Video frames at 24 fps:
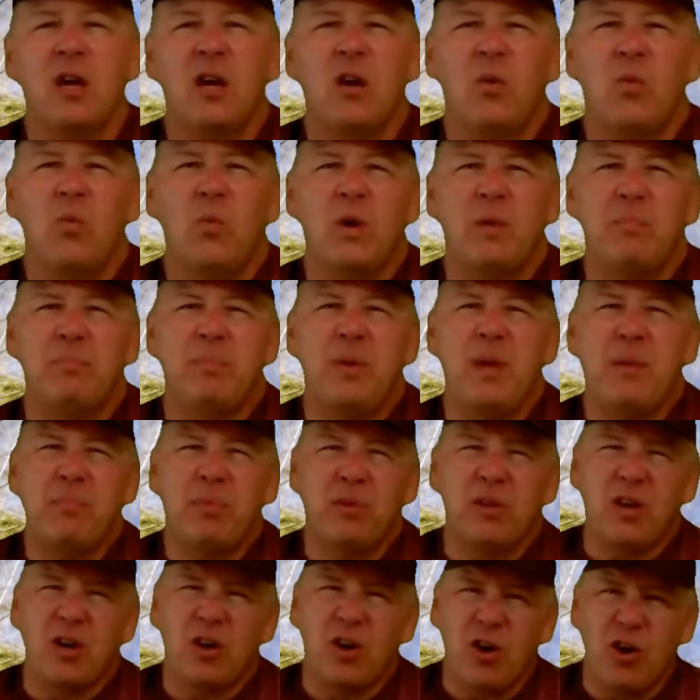When
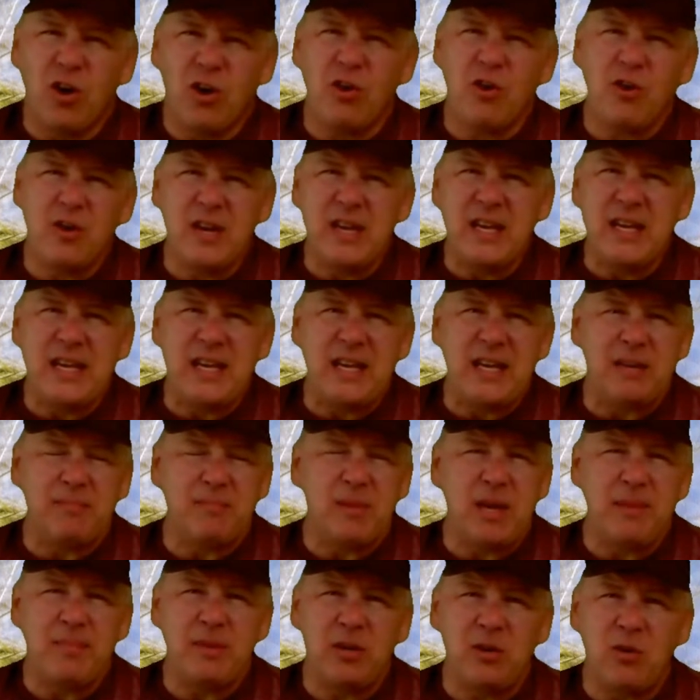people are hurting,
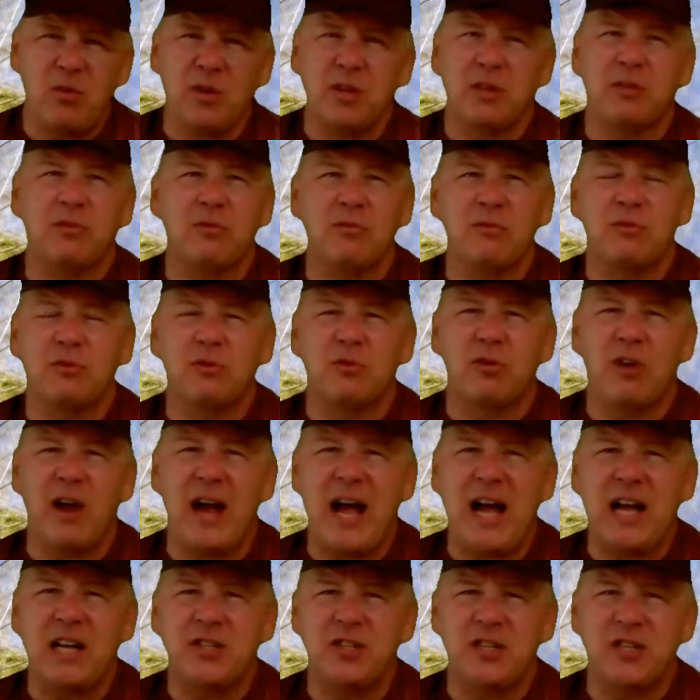maybe going through
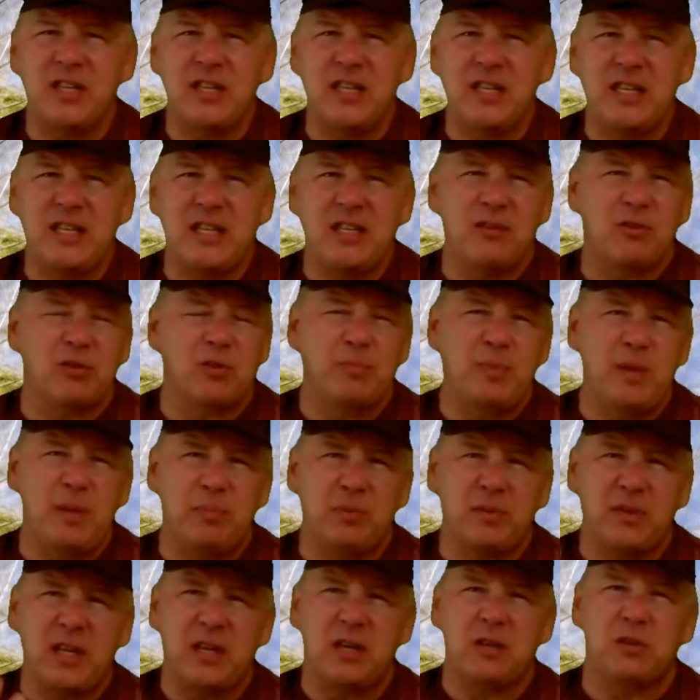tragedy, those
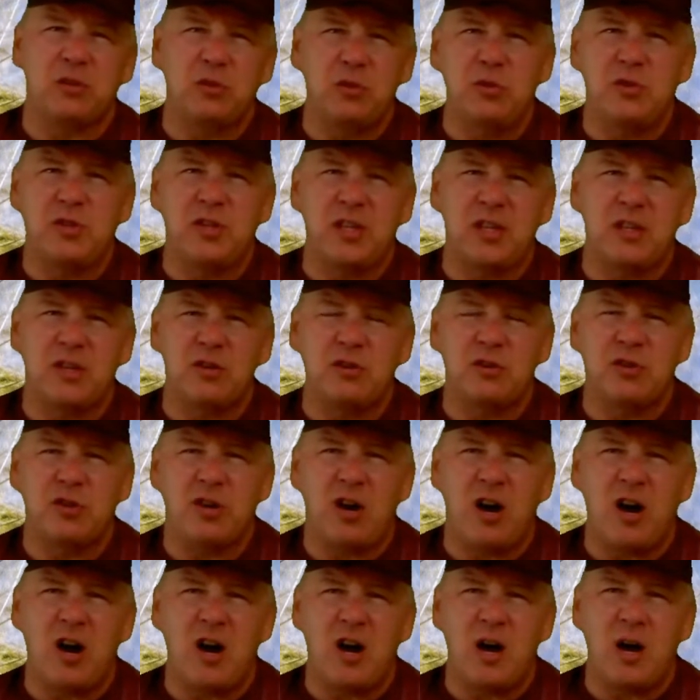people that are losing their
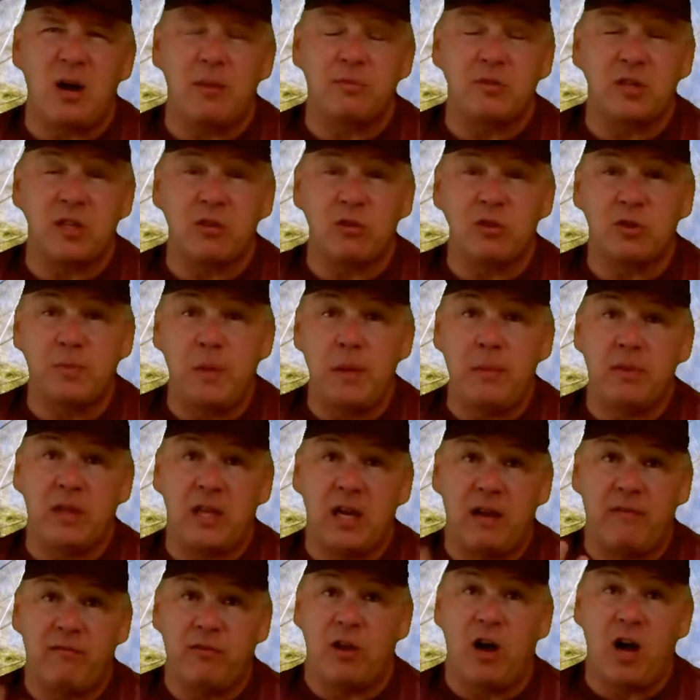jobs, and those people that
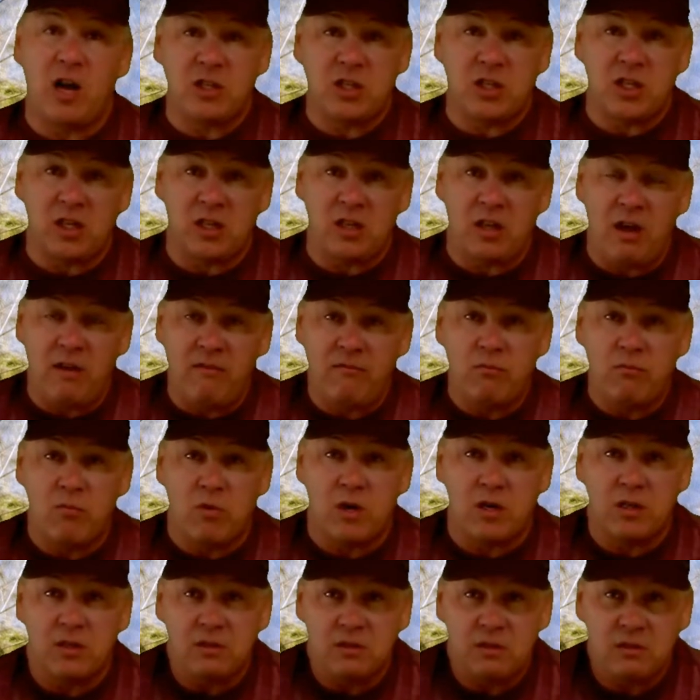have lost loved
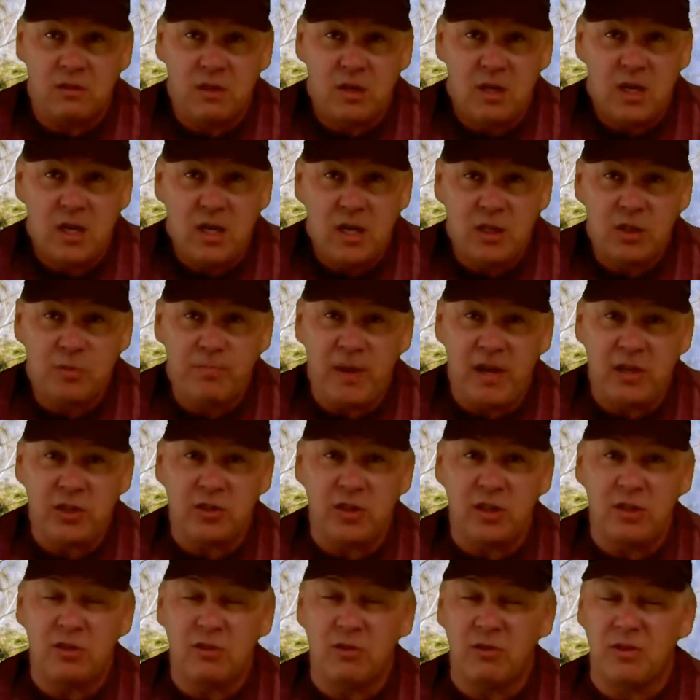ones,
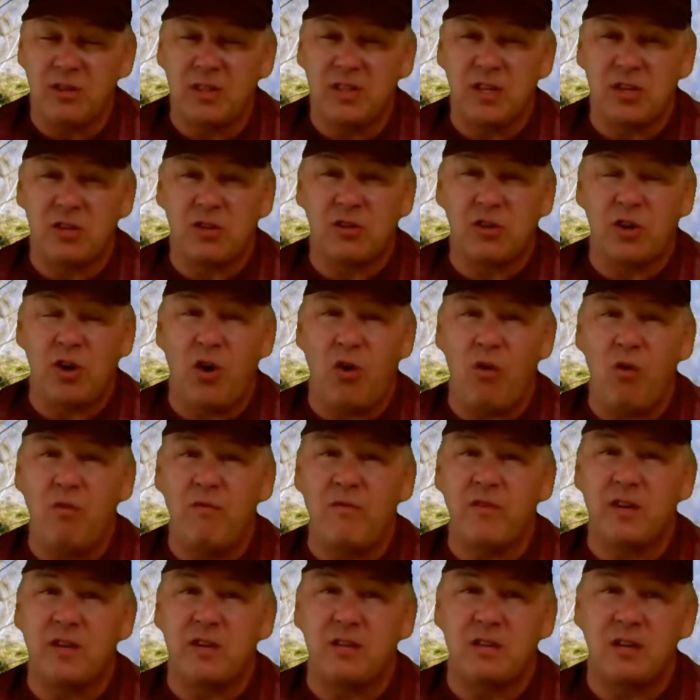especially during this
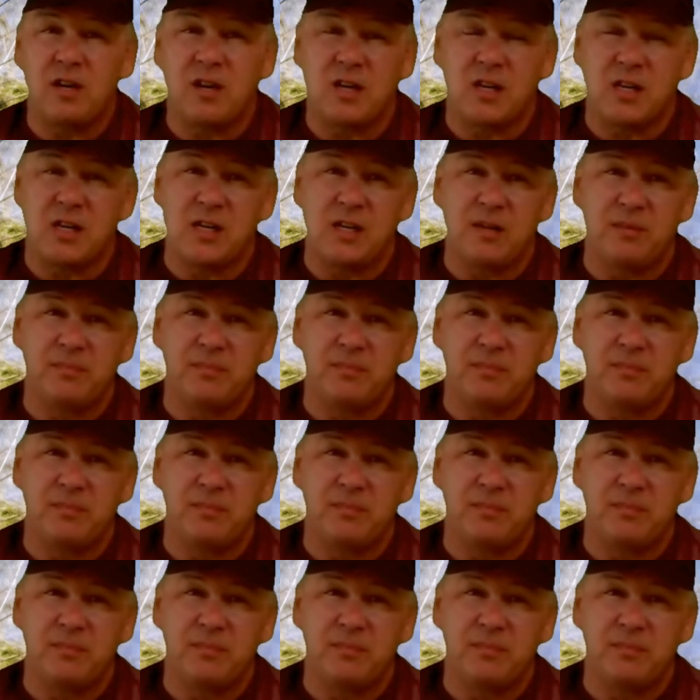COVID time.